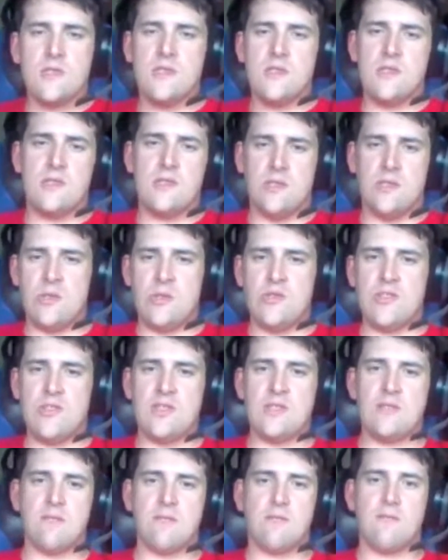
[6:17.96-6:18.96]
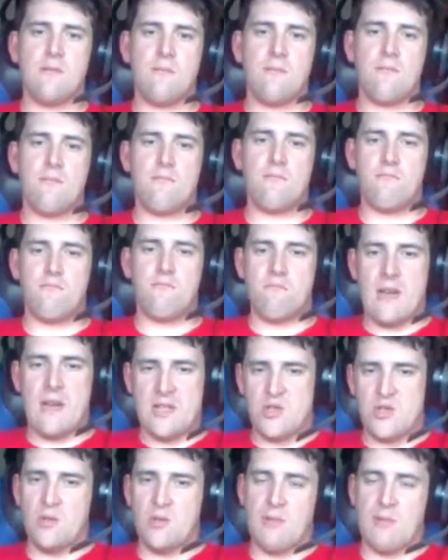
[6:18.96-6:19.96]
using
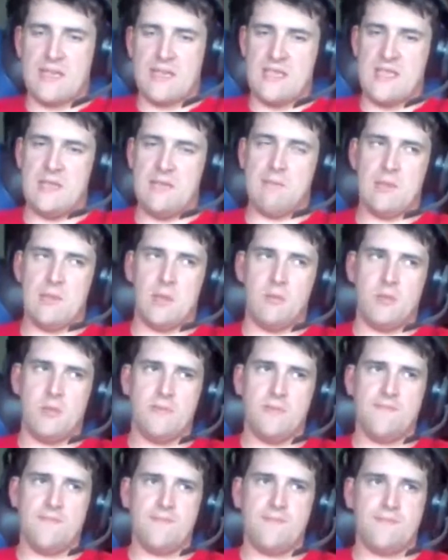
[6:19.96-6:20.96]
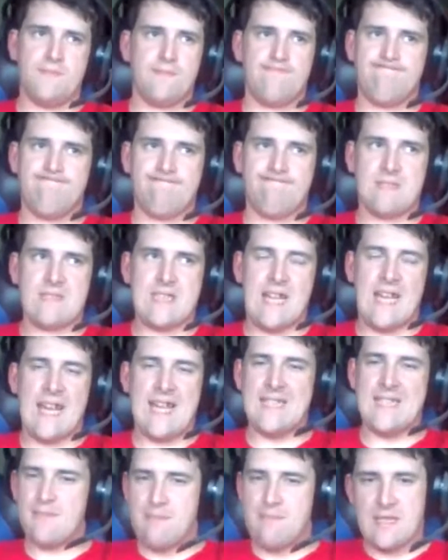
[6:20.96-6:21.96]
Metro by T-Mobile
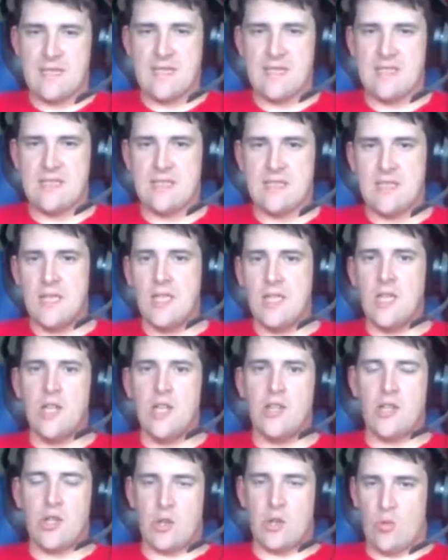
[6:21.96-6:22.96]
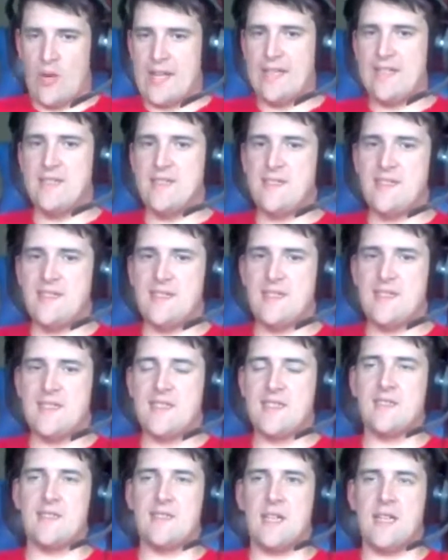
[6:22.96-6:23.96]
hasn't been the greatest.
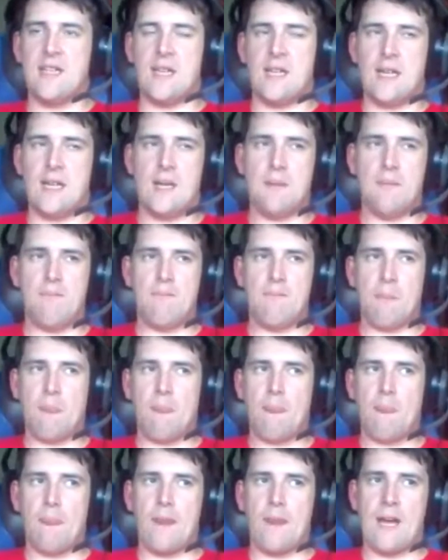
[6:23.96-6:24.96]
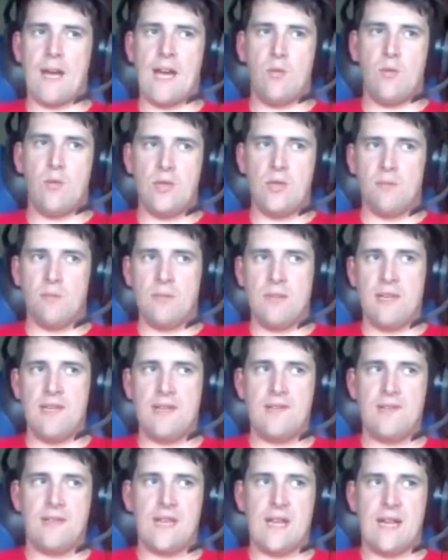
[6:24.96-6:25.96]
I will
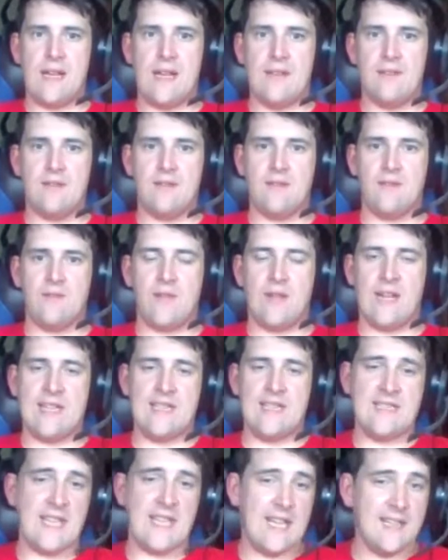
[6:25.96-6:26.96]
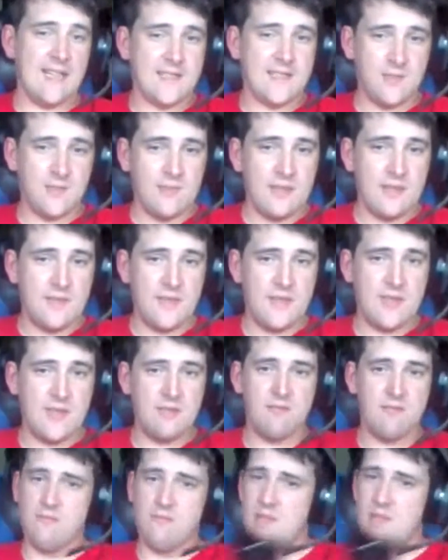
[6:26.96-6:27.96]
admit that when I text on my
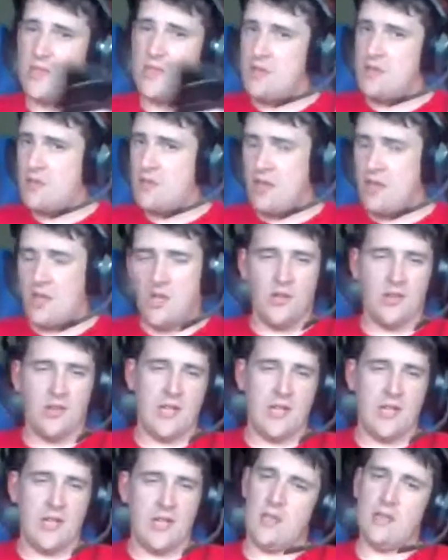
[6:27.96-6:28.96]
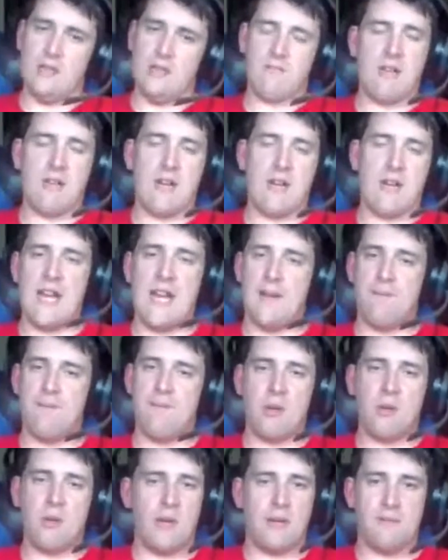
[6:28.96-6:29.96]
phone all day long, I have no
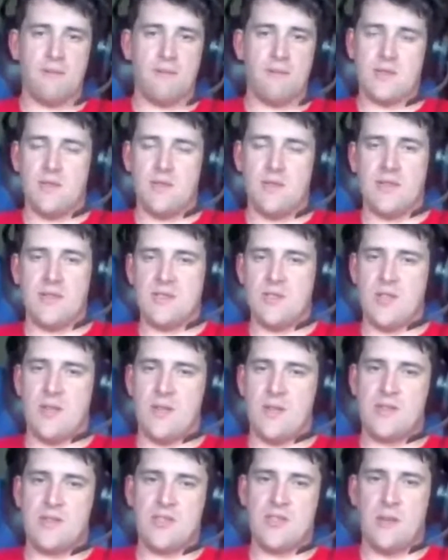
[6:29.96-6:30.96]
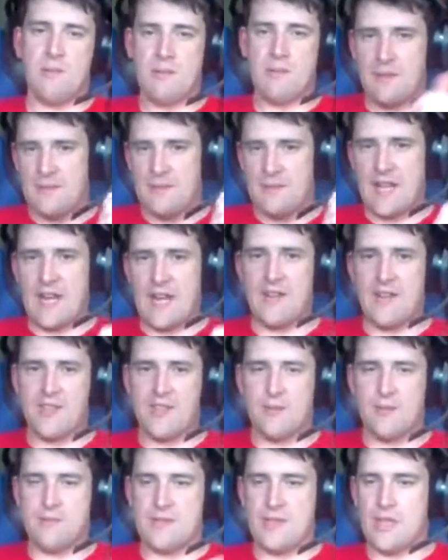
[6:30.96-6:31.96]
problems whatsoever. So I'm giving that a
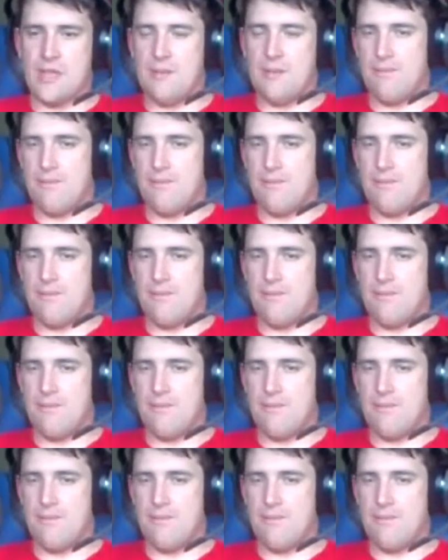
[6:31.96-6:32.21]
thumbs up.